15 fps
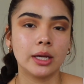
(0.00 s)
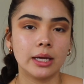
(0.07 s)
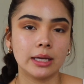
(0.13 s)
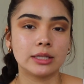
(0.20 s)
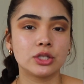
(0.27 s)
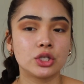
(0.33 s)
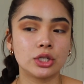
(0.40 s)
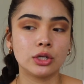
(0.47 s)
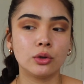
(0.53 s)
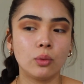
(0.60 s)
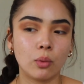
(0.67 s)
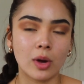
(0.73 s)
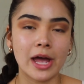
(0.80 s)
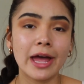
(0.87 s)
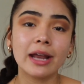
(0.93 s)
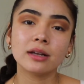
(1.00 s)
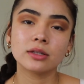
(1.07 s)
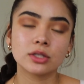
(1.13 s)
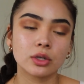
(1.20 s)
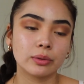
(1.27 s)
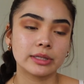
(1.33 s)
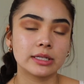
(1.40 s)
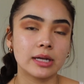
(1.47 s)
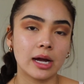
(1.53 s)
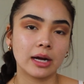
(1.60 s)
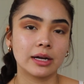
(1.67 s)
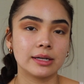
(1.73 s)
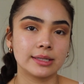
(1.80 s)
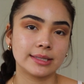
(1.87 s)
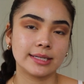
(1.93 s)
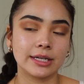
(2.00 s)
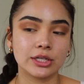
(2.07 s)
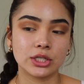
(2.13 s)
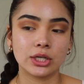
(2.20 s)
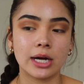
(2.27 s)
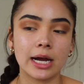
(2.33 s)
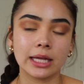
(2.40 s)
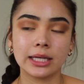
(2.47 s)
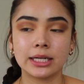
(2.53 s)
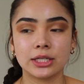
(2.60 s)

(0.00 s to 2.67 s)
it's too wet, so it's not going to stick to your eyelid.